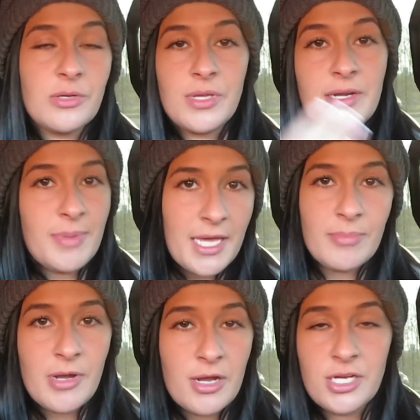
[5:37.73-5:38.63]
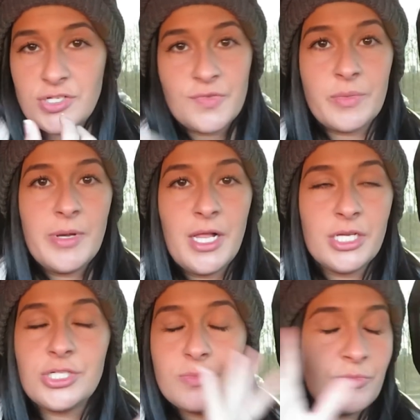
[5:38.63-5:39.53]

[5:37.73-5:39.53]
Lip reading: so you had to pay out of pocket just for the polish.